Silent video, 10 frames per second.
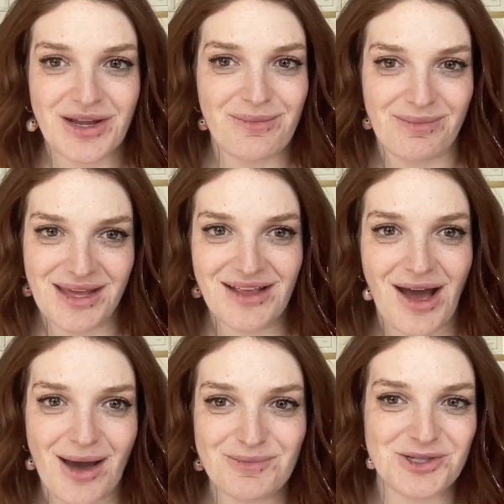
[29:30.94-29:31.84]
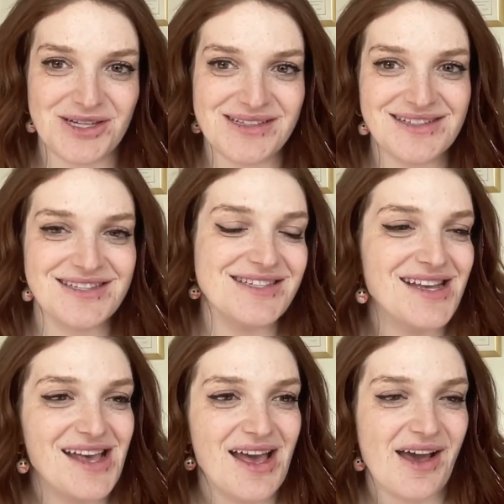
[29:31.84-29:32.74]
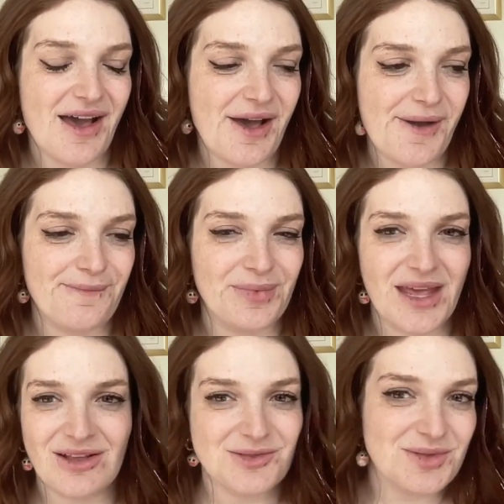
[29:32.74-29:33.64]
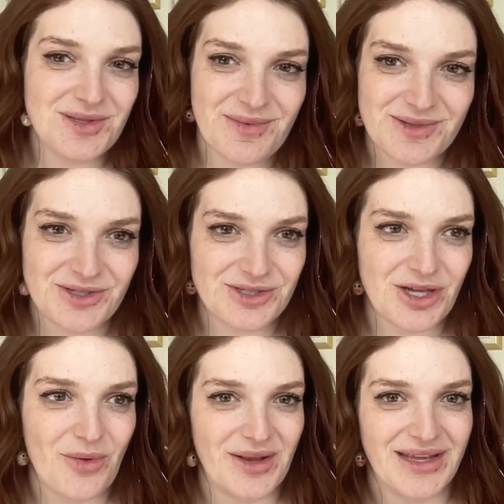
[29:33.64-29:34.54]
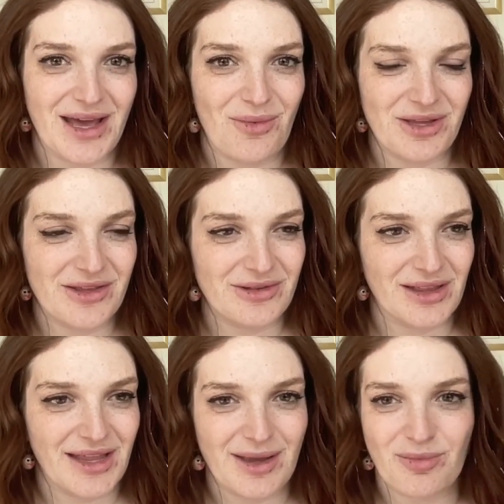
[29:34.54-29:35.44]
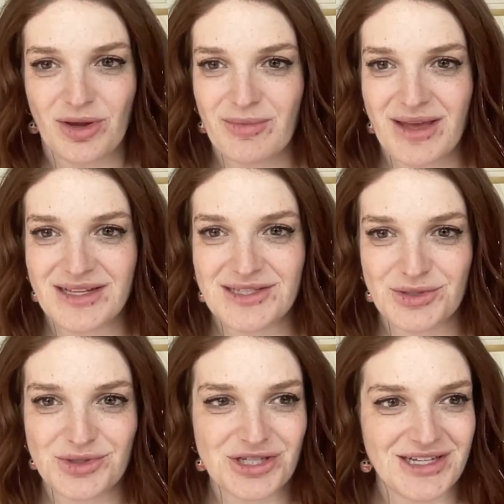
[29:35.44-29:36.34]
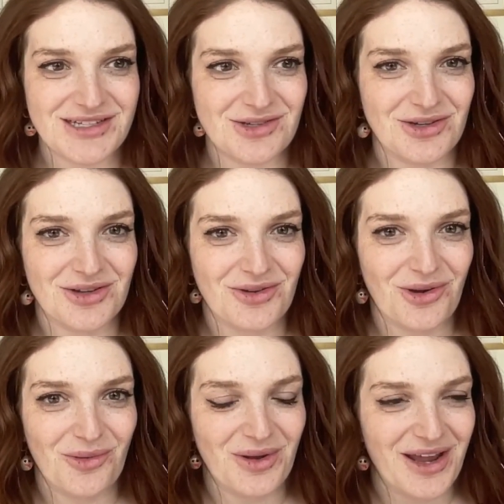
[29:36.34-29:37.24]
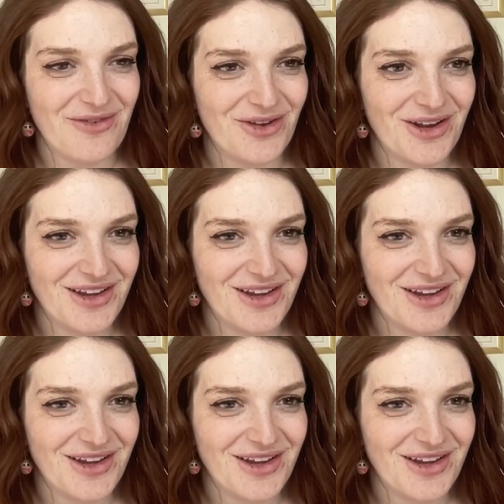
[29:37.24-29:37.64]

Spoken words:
meat options. And also sometimes I'll just go in and get one of their little like pre-made sushis or whatever.